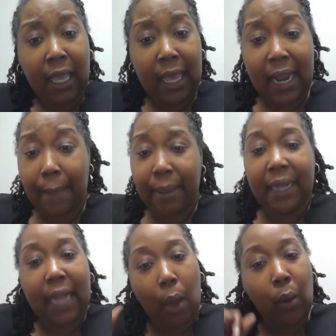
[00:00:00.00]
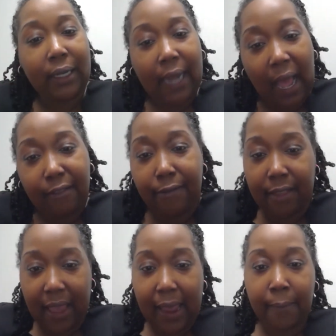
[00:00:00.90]
And I pay not one dime for
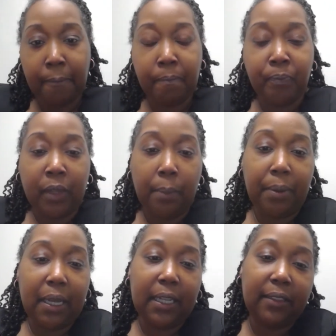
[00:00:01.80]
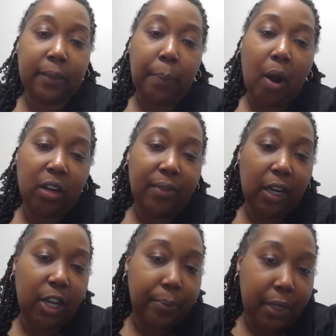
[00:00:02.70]
that, but it's a part of our
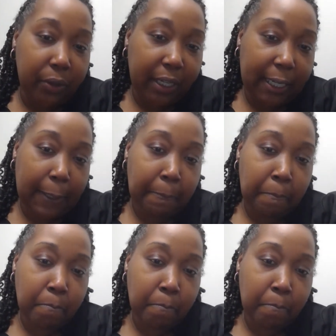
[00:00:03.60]
community.